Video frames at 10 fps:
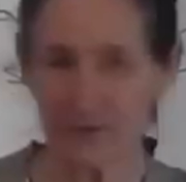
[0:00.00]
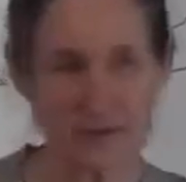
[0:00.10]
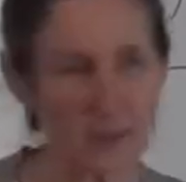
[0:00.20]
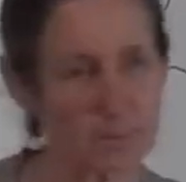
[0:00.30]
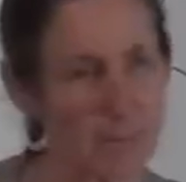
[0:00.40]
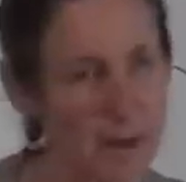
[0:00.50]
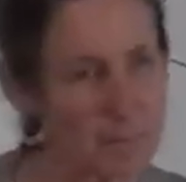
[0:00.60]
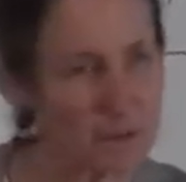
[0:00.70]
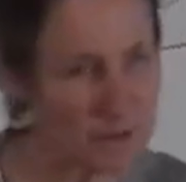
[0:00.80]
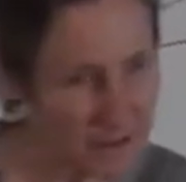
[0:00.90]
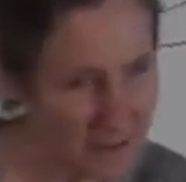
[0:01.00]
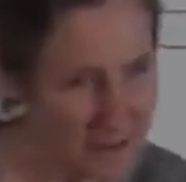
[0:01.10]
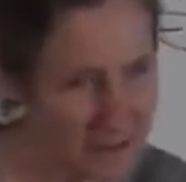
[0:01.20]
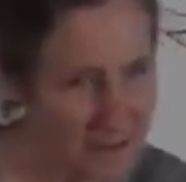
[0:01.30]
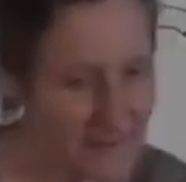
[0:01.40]
He said, Mum, look at
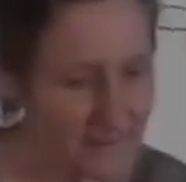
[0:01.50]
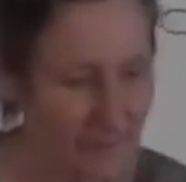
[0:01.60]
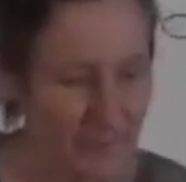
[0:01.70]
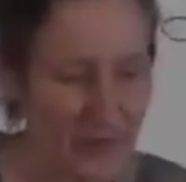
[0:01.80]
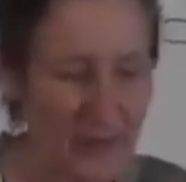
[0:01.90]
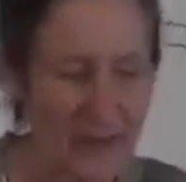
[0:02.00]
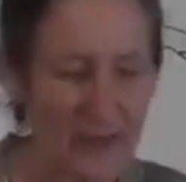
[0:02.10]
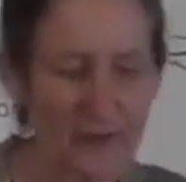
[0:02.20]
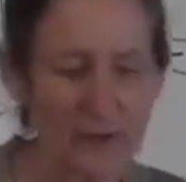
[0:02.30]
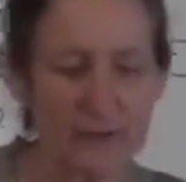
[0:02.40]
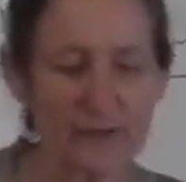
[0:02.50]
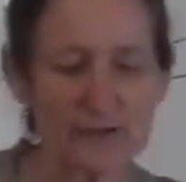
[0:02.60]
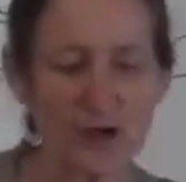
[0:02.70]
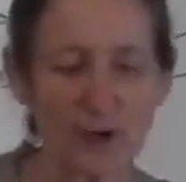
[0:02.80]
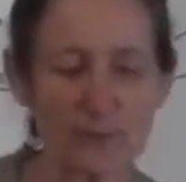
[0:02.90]
this. And on the
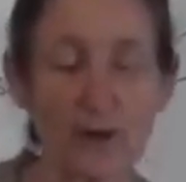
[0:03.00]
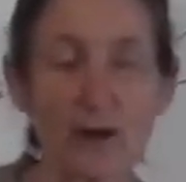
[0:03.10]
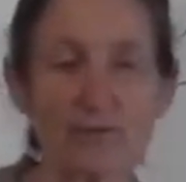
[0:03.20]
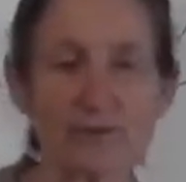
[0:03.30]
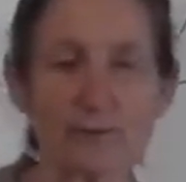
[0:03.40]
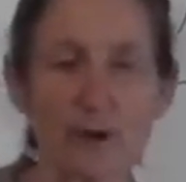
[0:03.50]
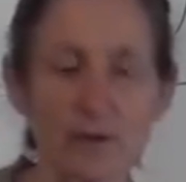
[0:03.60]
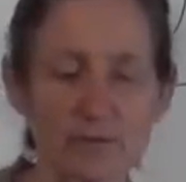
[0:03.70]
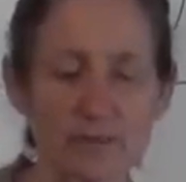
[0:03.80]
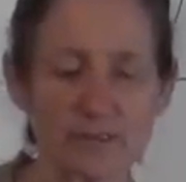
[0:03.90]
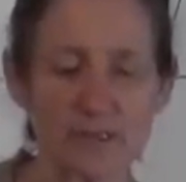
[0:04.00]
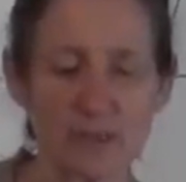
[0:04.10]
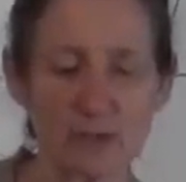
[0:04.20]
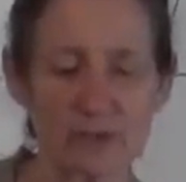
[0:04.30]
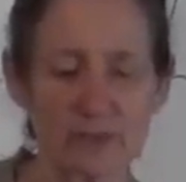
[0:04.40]
top of the poultice
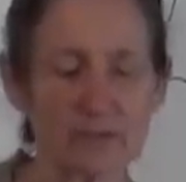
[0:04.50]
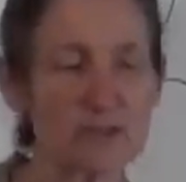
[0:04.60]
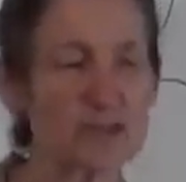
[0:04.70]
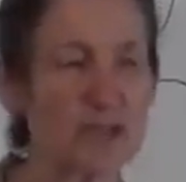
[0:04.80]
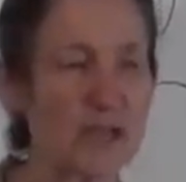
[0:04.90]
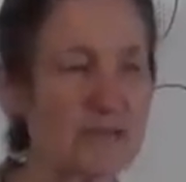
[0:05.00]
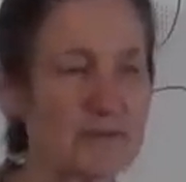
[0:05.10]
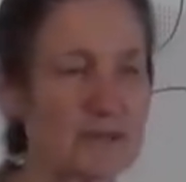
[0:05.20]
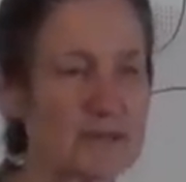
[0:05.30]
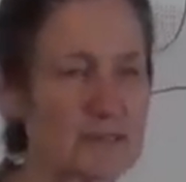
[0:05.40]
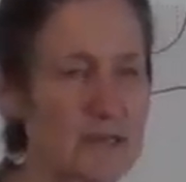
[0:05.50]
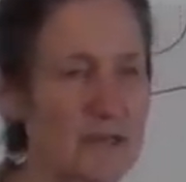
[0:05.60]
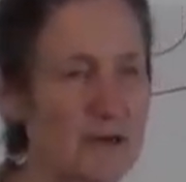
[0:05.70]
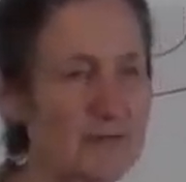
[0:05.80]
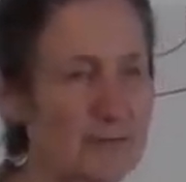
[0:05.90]
there were little shavings
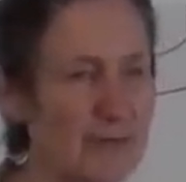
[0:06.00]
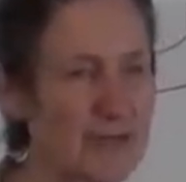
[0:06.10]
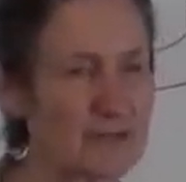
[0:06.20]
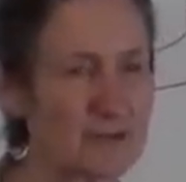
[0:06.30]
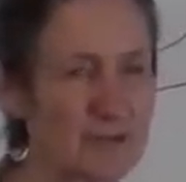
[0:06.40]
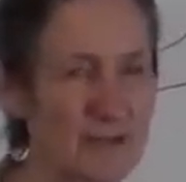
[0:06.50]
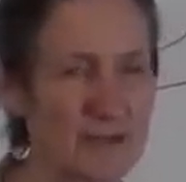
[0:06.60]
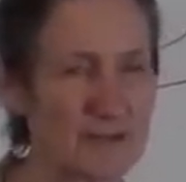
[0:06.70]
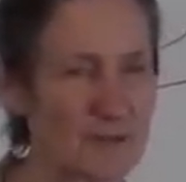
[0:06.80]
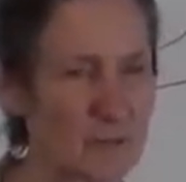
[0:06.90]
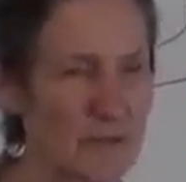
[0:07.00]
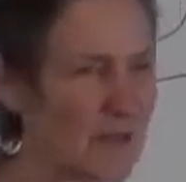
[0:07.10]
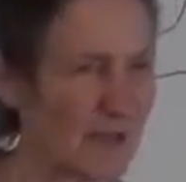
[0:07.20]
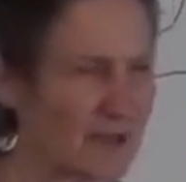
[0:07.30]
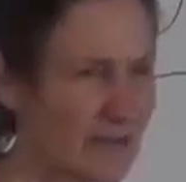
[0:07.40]
of metal that were
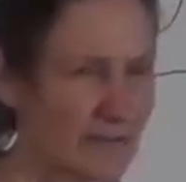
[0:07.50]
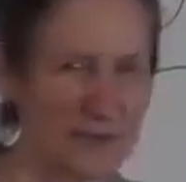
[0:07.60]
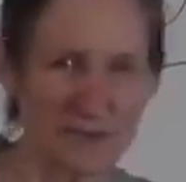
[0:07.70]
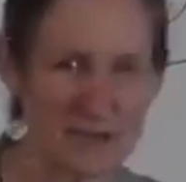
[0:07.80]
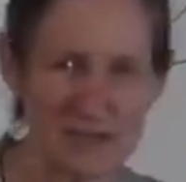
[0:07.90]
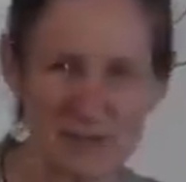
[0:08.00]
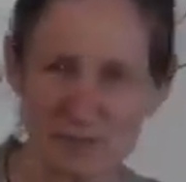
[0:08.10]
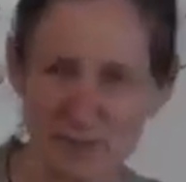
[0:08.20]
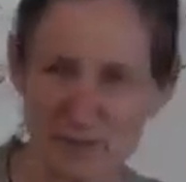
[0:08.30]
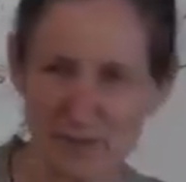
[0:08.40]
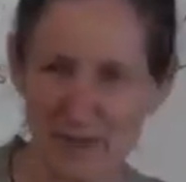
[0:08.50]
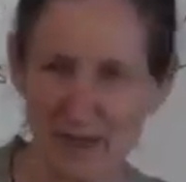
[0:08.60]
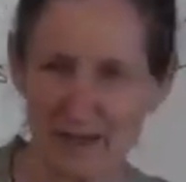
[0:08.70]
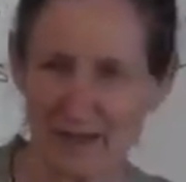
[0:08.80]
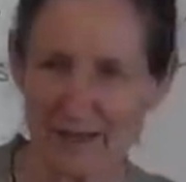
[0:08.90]
like a fluorescent blue
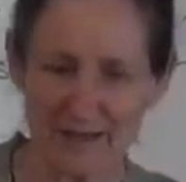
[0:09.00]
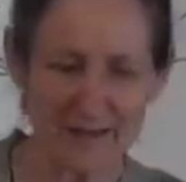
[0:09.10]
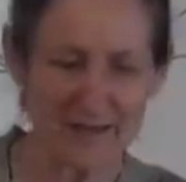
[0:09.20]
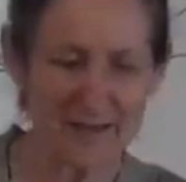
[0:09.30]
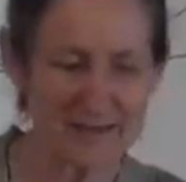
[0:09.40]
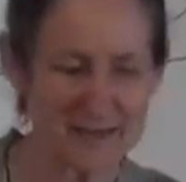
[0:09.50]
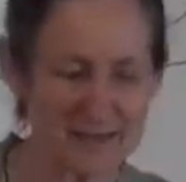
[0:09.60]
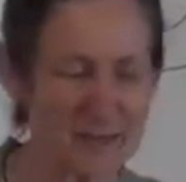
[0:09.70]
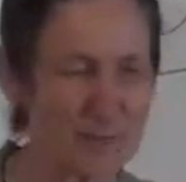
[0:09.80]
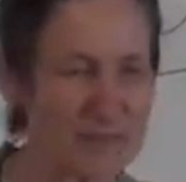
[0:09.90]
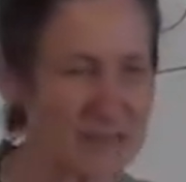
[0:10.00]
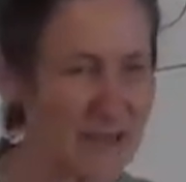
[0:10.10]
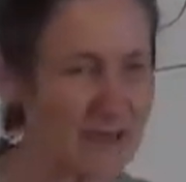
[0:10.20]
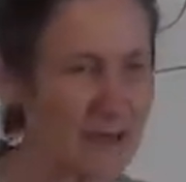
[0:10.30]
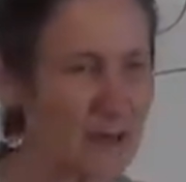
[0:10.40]
colour. He said, the
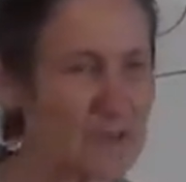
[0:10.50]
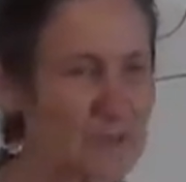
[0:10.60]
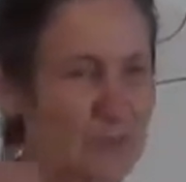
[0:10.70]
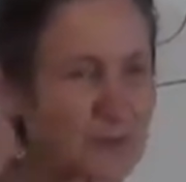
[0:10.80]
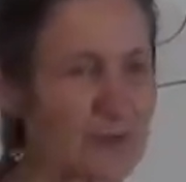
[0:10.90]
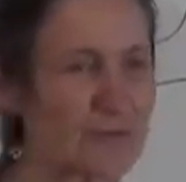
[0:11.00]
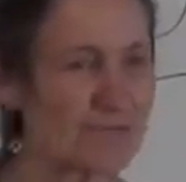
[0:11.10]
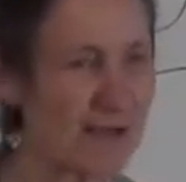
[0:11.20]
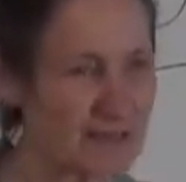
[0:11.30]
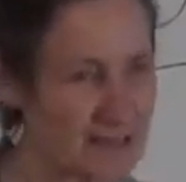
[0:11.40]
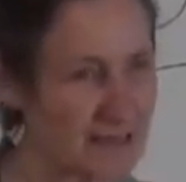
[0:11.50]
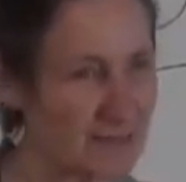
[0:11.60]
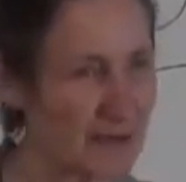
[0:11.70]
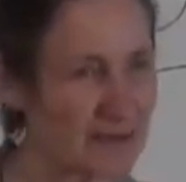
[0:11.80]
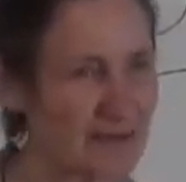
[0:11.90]
potato has pulled the rusty
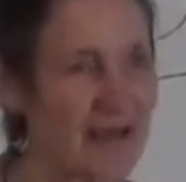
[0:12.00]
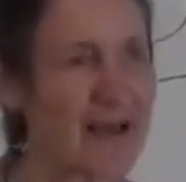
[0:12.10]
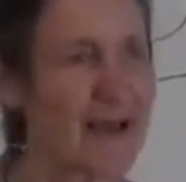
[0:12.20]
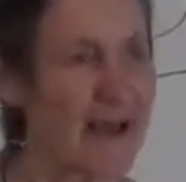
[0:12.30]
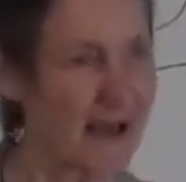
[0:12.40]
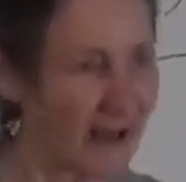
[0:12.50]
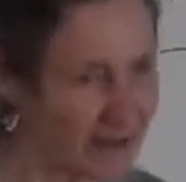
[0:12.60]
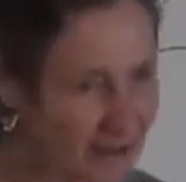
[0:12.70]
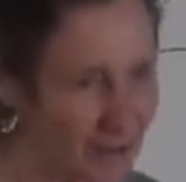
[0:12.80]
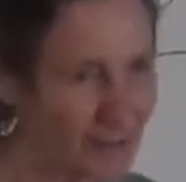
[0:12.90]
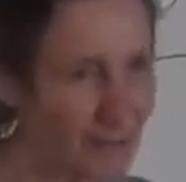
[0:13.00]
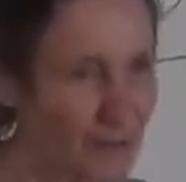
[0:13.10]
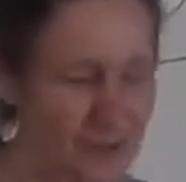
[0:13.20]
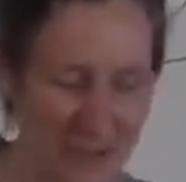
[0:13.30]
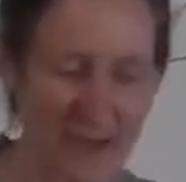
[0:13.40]
metal out of the
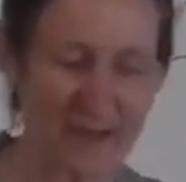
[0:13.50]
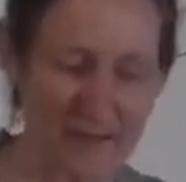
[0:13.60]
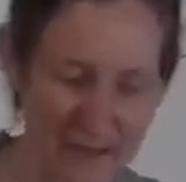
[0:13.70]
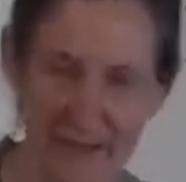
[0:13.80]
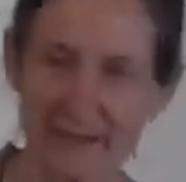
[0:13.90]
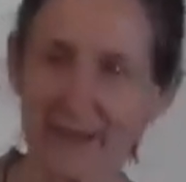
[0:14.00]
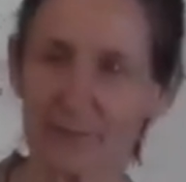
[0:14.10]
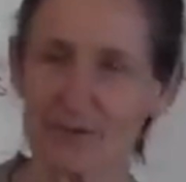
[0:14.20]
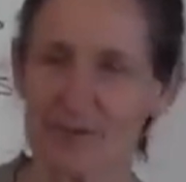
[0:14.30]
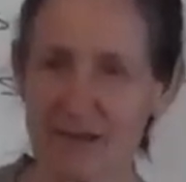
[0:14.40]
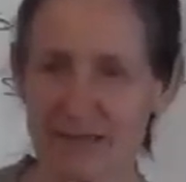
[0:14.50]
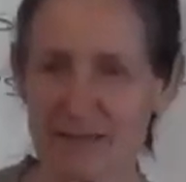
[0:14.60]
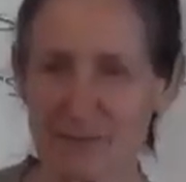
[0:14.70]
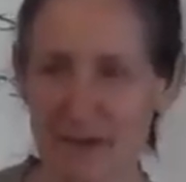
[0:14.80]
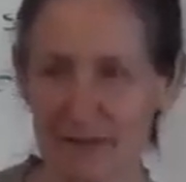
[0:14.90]
foot and cleaned up the
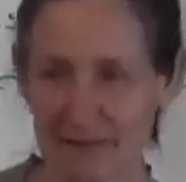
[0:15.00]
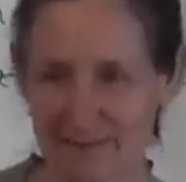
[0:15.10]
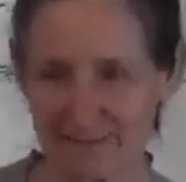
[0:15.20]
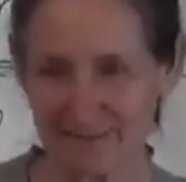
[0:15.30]
rusty metal.